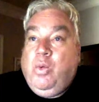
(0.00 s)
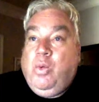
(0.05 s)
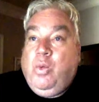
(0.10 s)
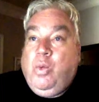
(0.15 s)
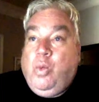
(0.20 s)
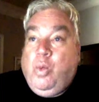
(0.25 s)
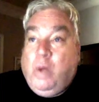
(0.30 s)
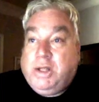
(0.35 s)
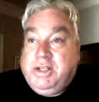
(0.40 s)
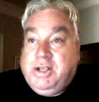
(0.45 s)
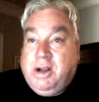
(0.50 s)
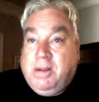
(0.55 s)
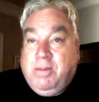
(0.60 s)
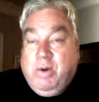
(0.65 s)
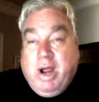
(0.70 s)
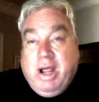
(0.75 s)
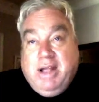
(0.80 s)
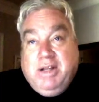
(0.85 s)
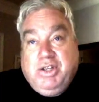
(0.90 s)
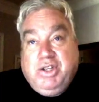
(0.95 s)
What's our
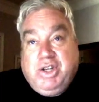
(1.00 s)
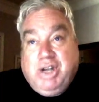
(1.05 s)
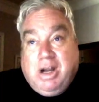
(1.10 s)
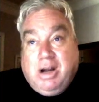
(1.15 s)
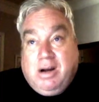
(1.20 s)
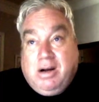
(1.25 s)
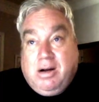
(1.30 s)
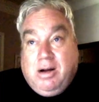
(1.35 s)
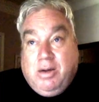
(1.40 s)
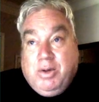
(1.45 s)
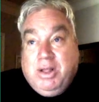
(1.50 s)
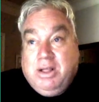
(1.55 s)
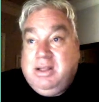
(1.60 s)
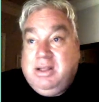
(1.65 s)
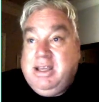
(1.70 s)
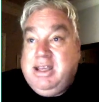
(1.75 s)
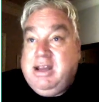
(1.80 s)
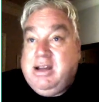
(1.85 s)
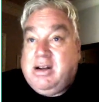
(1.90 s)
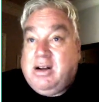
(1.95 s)
brand share? Are we the
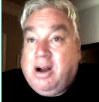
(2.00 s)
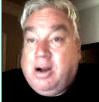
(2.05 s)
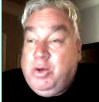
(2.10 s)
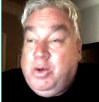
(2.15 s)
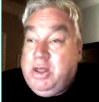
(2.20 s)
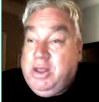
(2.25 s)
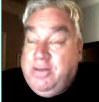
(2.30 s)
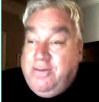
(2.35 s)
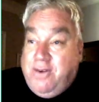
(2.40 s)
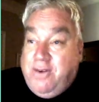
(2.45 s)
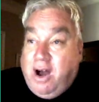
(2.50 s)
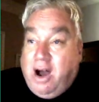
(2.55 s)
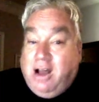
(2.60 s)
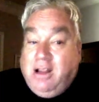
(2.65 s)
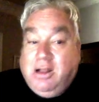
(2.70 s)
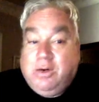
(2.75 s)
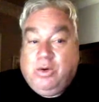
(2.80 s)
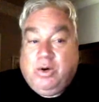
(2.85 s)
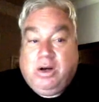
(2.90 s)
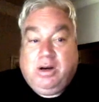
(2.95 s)
leader? Are we the
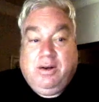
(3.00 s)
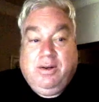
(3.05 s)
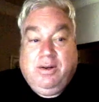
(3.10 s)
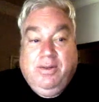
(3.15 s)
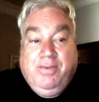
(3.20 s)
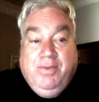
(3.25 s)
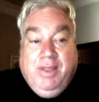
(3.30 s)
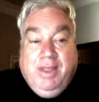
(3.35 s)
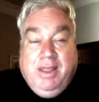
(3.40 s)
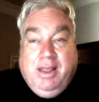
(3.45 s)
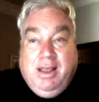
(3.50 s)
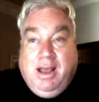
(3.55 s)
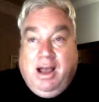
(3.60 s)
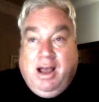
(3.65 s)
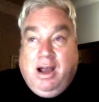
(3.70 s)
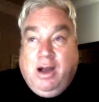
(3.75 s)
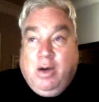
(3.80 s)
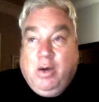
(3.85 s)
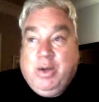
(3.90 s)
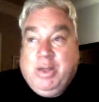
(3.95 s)
follower?
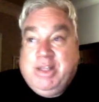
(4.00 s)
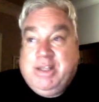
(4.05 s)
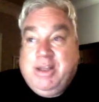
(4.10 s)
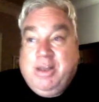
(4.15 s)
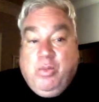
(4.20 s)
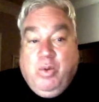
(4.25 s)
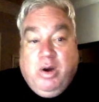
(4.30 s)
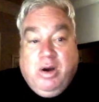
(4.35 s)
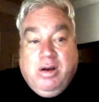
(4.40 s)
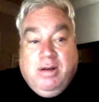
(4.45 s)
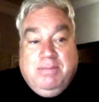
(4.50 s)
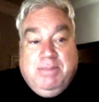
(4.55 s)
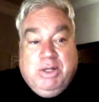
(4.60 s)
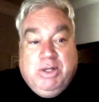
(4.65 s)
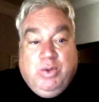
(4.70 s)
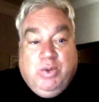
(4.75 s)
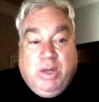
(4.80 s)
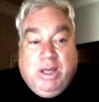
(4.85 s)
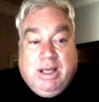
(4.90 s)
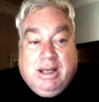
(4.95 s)
Are we somewhere in
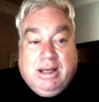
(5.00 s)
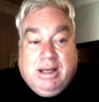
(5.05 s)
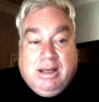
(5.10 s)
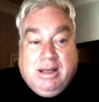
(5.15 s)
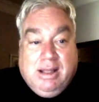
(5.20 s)
between?